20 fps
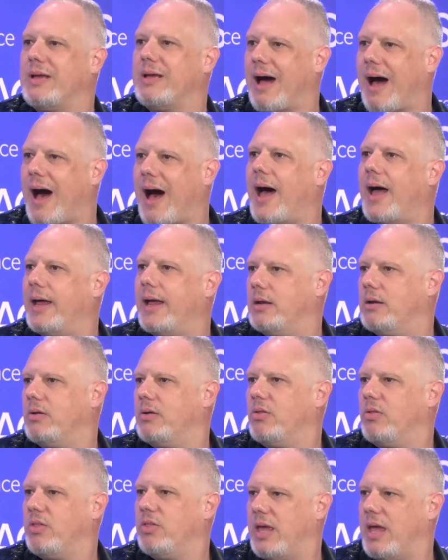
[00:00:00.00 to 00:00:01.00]
guide
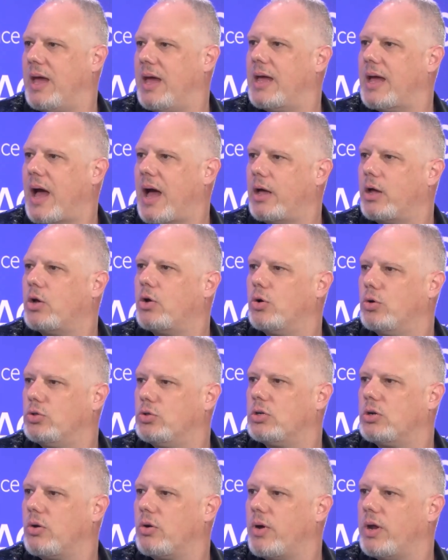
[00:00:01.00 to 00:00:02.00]
the AI code
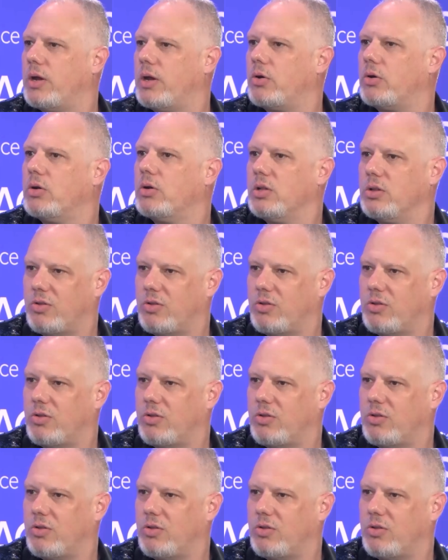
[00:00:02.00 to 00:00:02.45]
generator